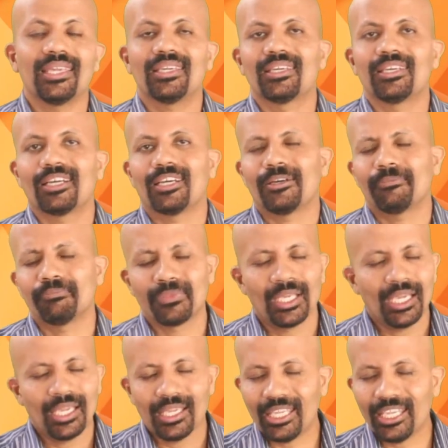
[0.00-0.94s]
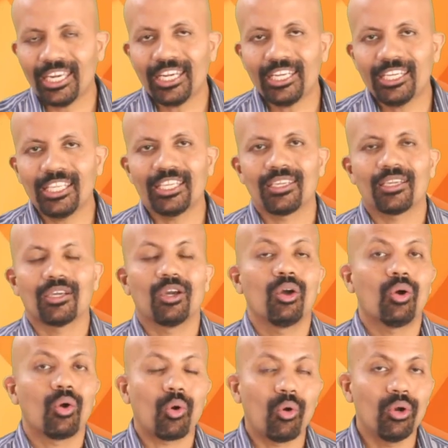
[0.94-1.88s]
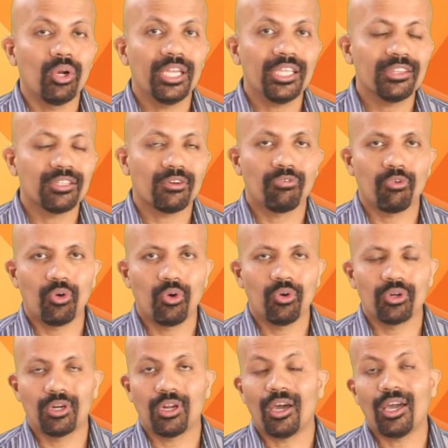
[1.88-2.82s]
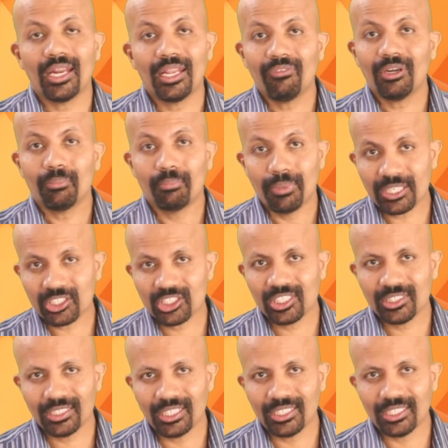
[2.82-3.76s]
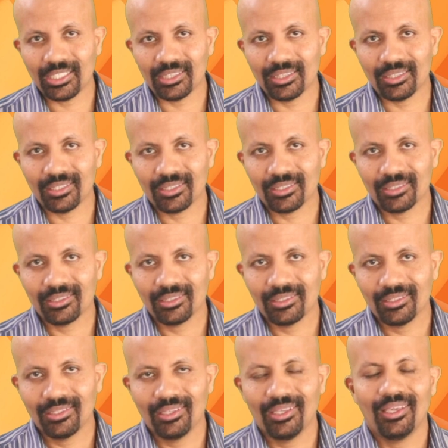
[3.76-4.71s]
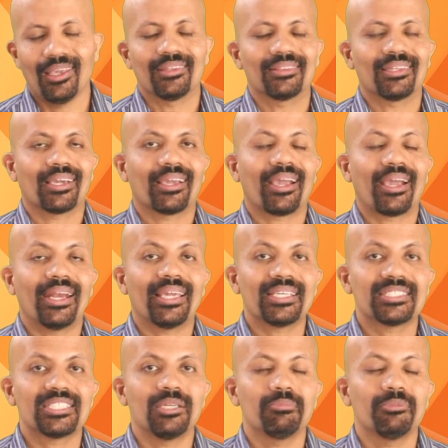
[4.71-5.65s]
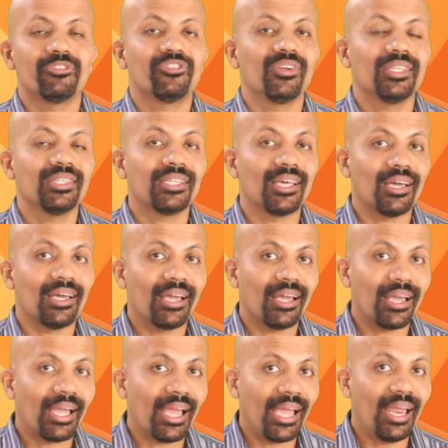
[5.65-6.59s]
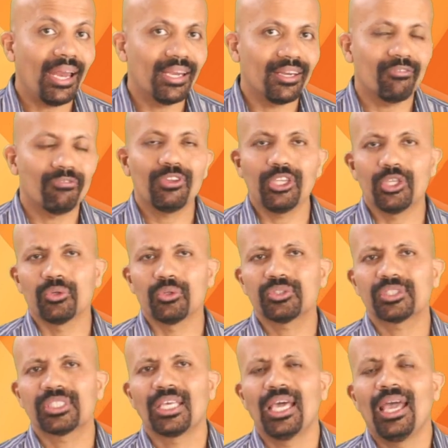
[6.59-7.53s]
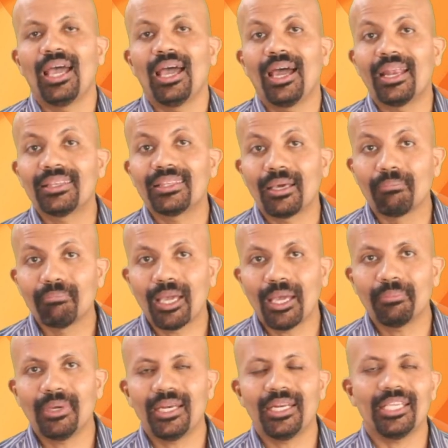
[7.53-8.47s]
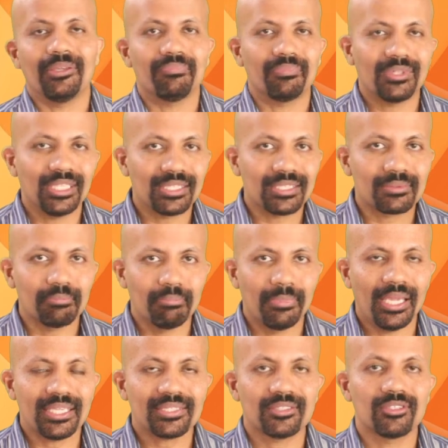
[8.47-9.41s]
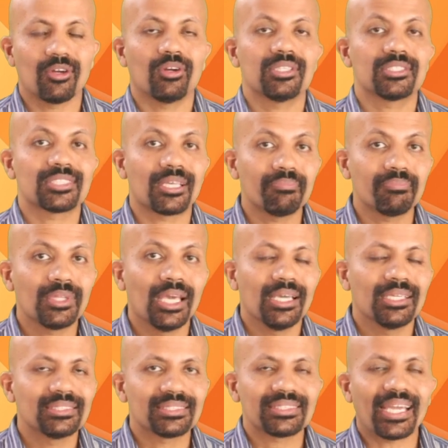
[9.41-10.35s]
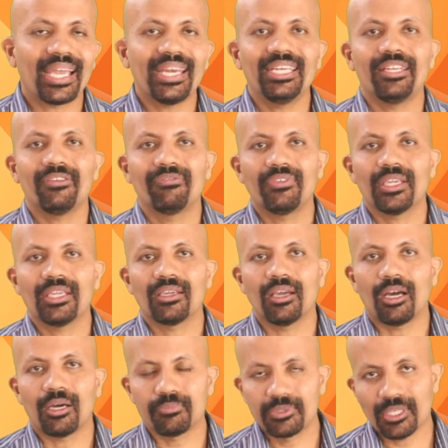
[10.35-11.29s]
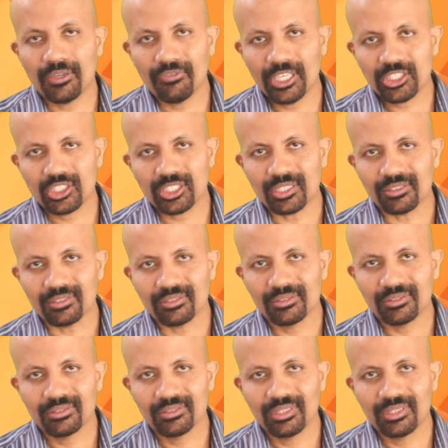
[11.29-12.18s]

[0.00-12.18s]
like uh, eating, holding the phone or even brushing the teeth. The connection between the hand we use and the memory is based on some scientific observation.